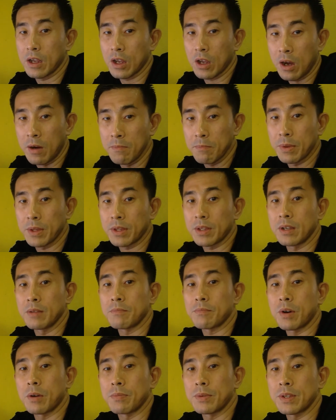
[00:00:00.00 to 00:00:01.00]

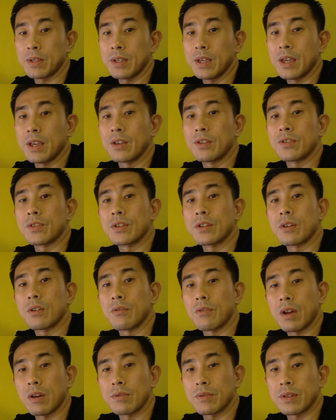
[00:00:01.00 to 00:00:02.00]
competent property agent
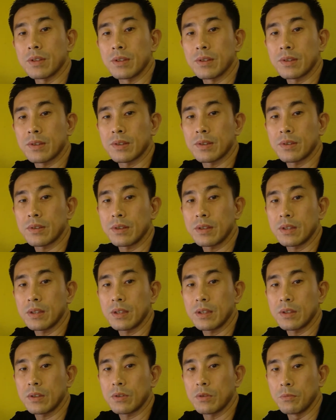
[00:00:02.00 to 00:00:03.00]
or realtors
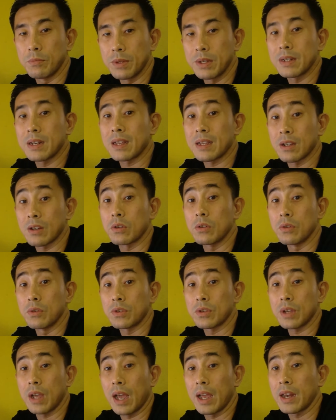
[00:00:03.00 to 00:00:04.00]
to be like a
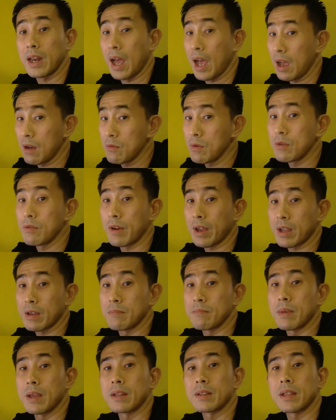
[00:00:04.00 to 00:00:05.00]
coach, and I would
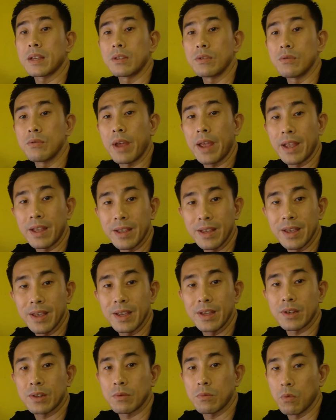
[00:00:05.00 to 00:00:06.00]
recommend that you
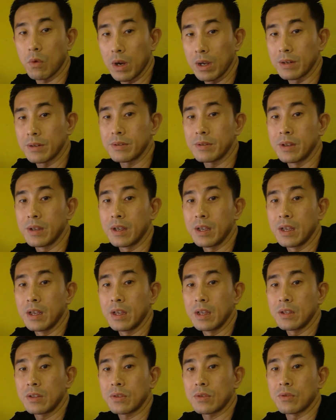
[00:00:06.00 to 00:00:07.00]
engage one
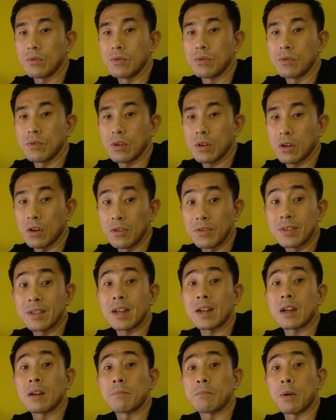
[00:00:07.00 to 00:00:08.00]
to
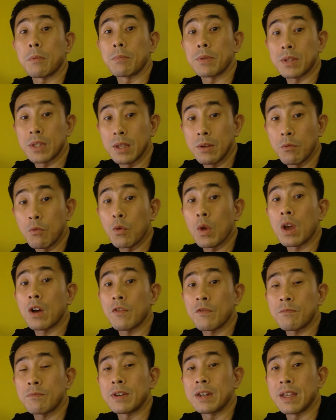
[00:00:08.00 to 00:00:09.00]
conduct a property
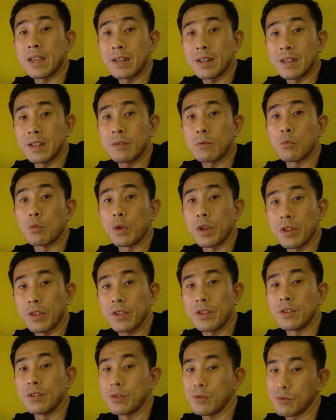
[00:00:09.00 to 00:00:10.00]
wealth planning with
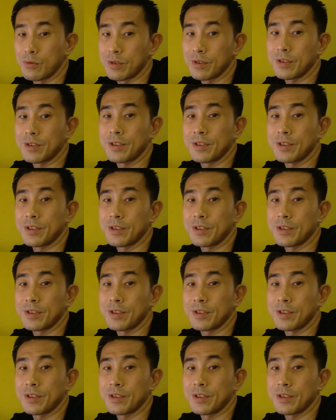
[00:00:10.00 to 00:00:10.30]
you.